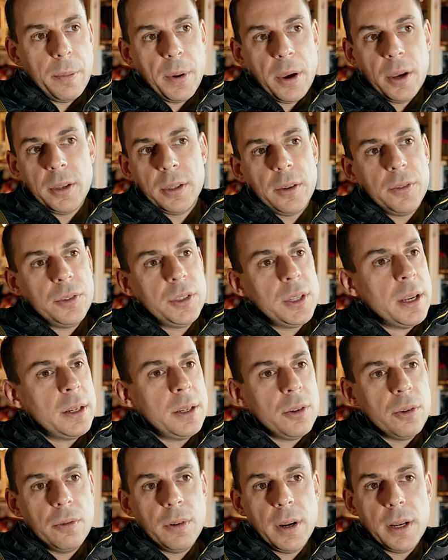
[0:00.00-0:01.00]
But as I've
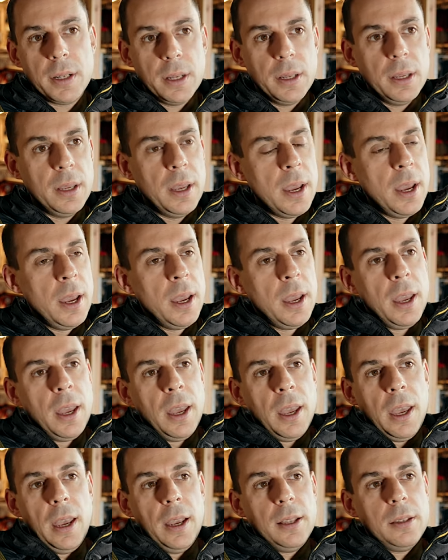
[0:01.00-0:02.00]
said already,
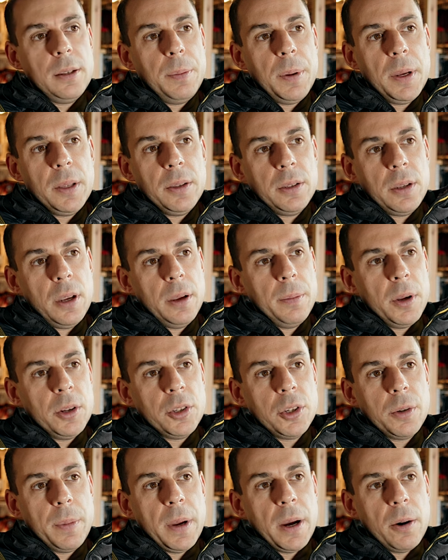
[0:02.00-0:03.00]
it depends so
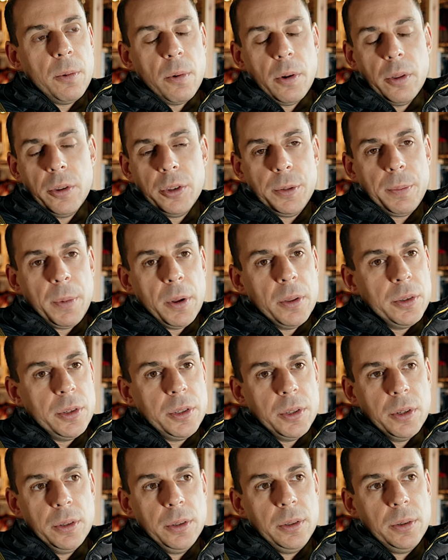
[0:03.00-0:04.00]
much about what the
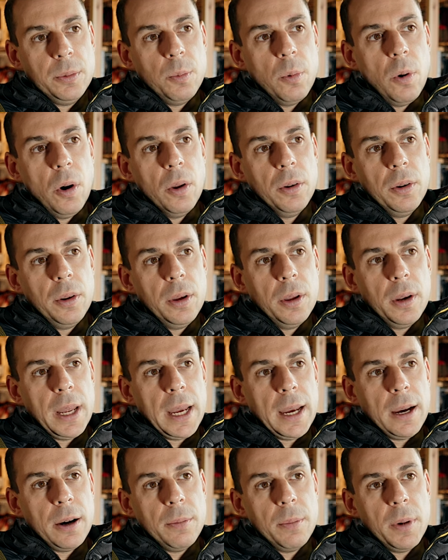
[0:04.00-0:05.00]
sponsors want and
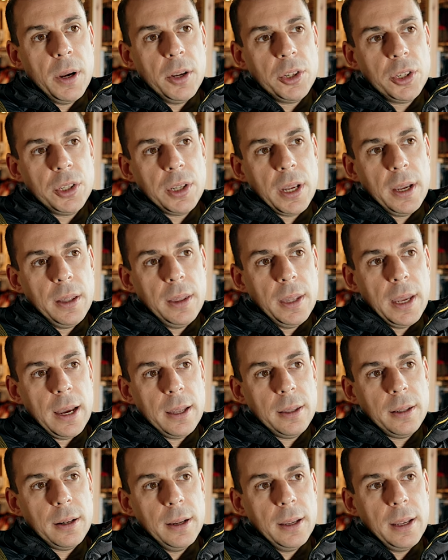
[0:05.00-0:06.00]
how much say the
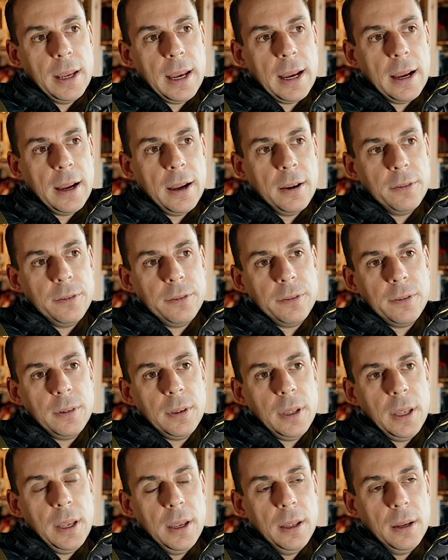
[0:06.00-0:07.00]
athlete have
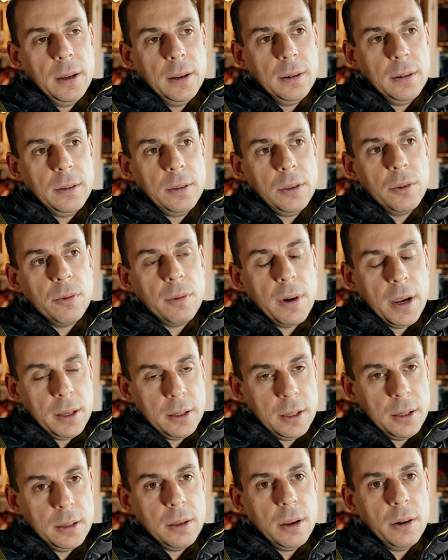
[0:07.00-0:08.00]
in the
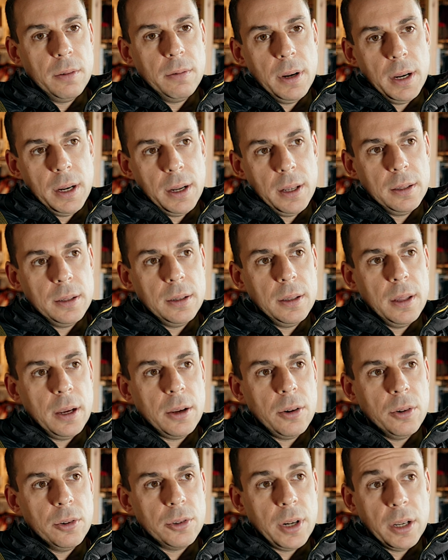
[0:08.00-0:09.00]
races that are written into their
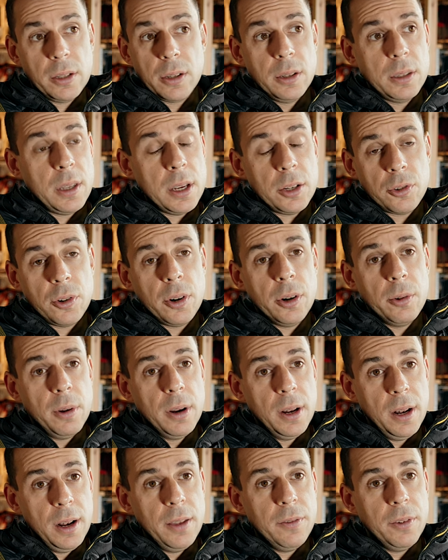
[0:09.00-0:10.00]
contracts, because they're trying to
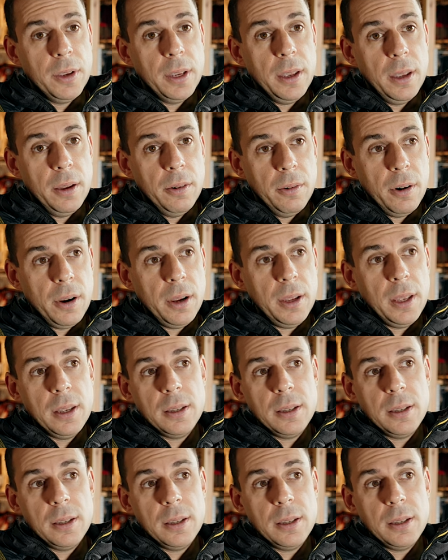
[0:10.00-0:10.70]
earn a living here, right?